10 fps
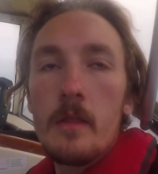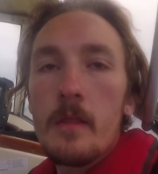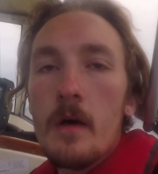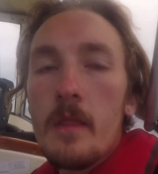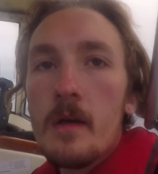
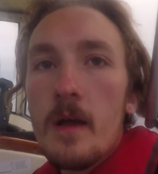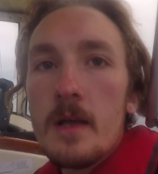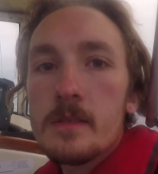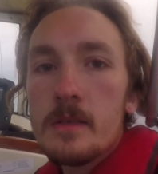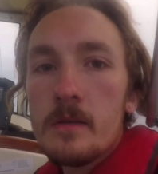The other
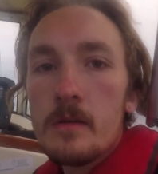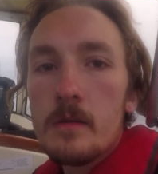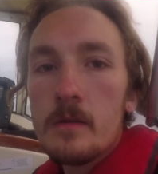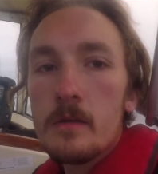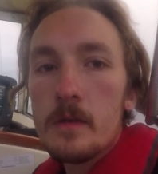guys are
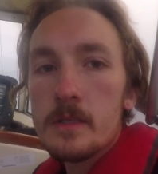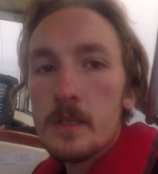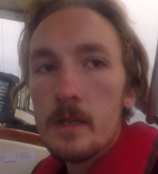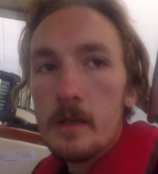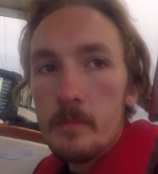
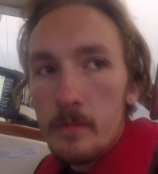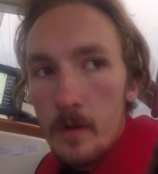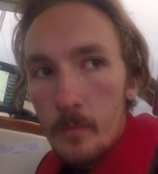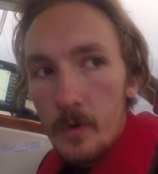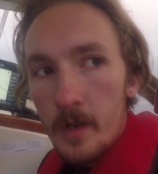asleep.
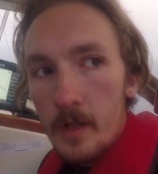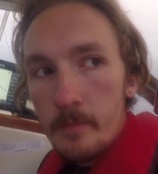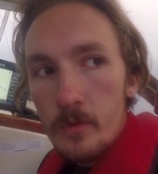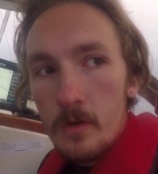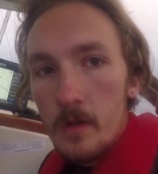I'm reading a
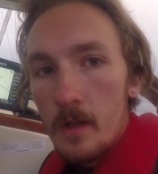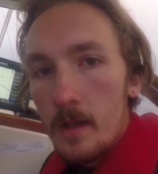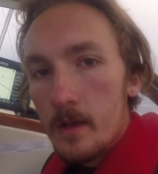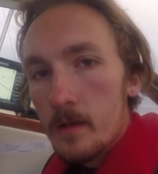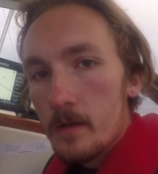book
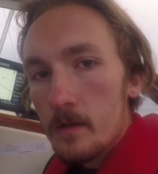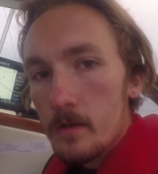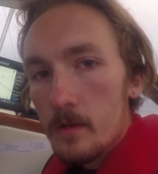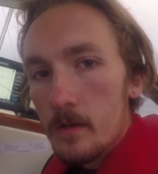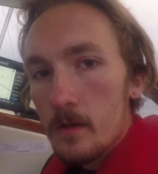and
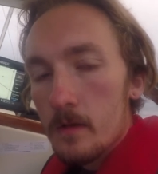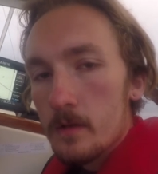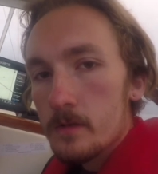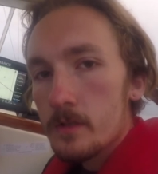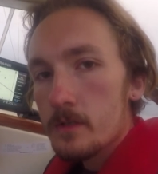
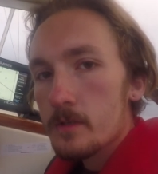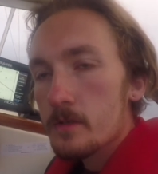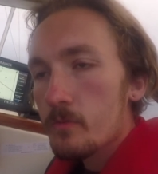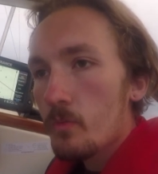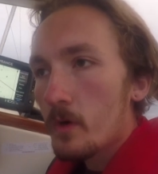just
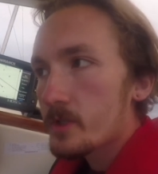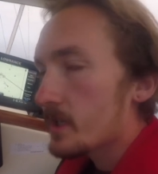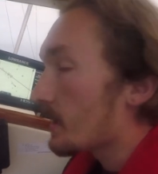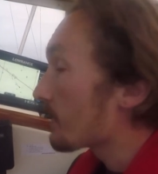watching